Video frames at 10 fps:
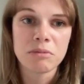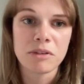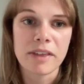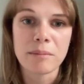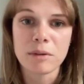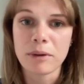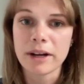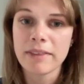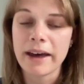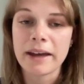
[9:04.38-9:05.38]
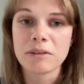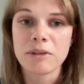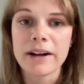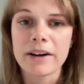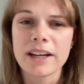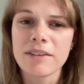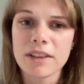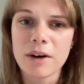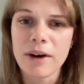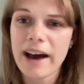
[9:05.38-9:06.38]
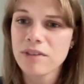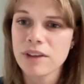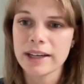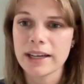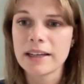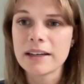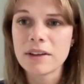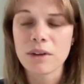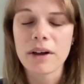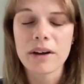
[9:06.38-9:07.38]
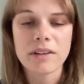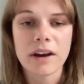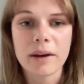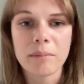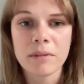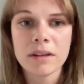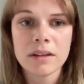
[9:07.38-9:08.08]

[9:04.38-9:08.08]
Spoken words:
for them to break that record, even though a half second is a lot of time.